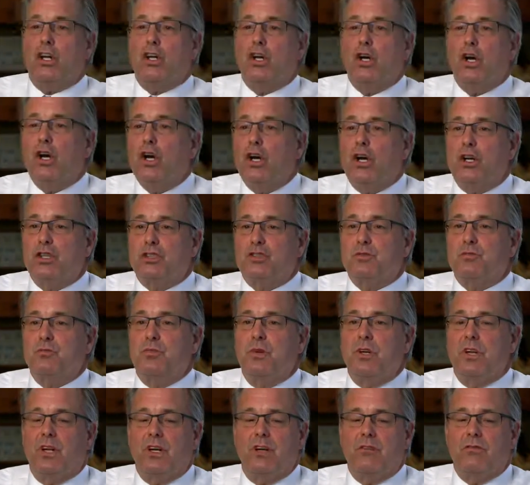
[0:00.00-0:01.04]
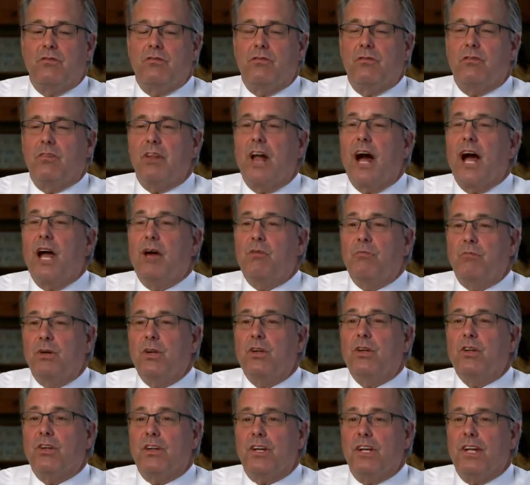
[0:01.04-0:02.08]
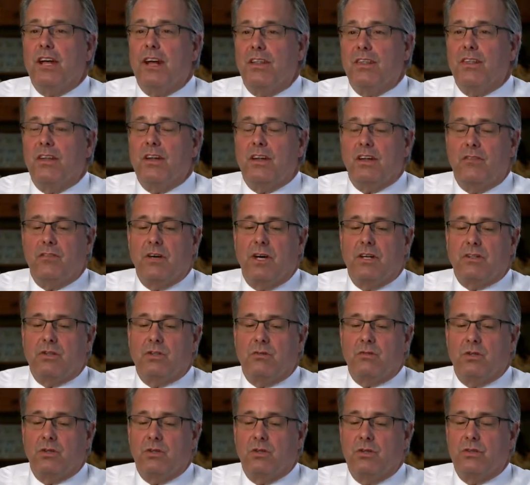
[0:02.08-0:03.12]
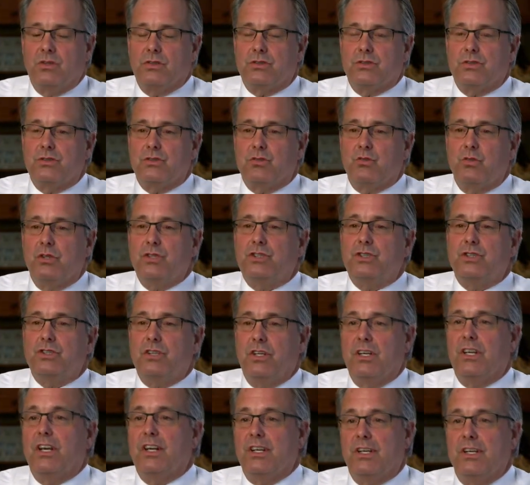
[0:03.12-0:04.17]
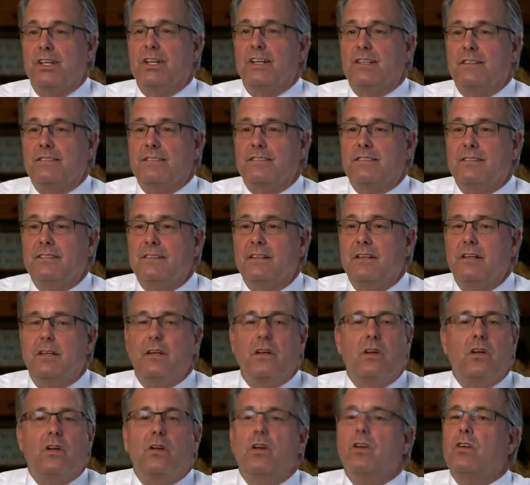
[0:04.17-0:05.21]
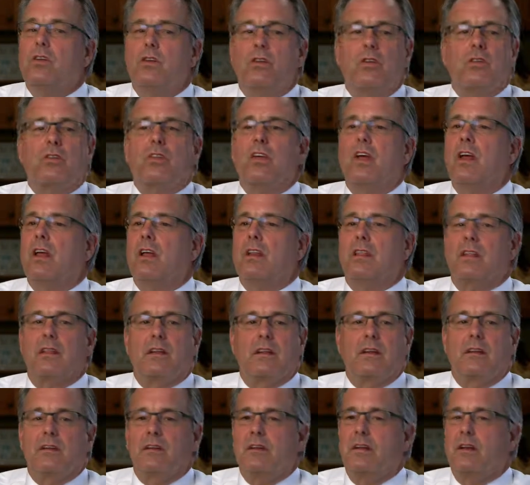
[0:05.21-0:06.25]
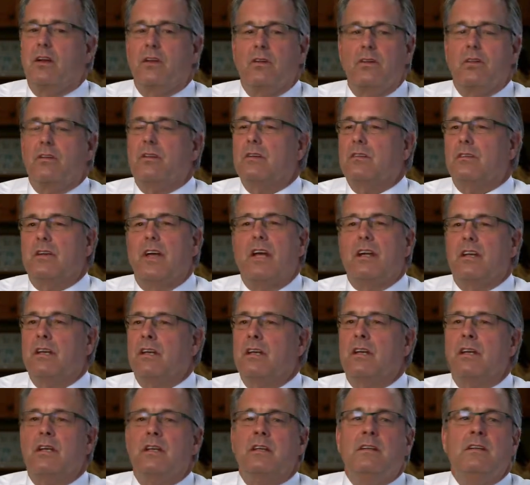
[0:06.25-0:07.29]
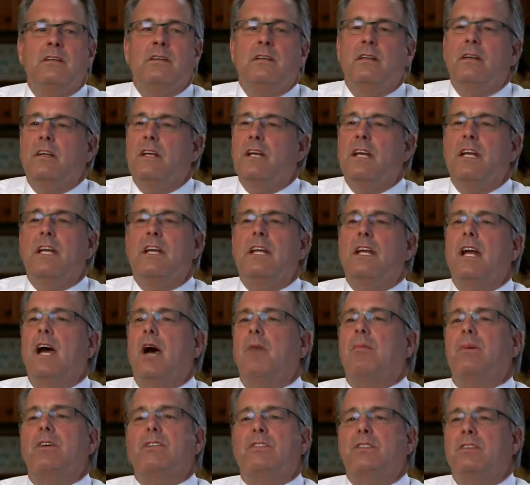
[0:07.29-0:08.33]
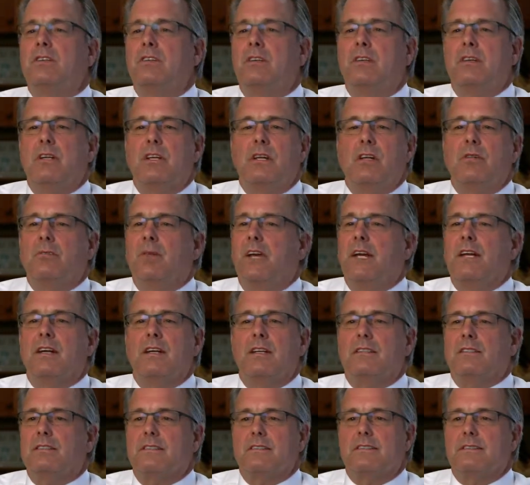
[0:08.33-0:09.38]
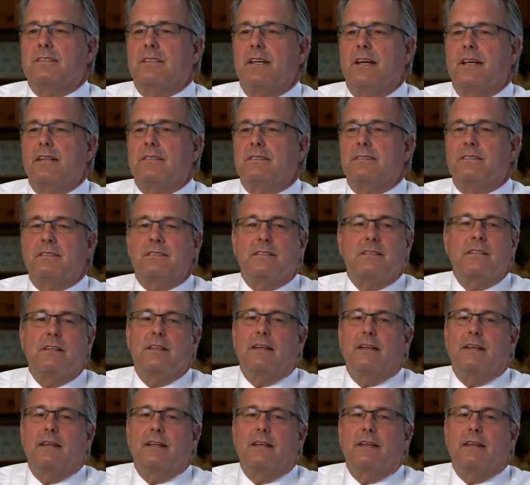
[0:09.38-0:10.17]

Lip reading: a curse, but a liability, I think, of entrepreneurs is once you get a hit, you think that, you can take any opportunity and make it a success.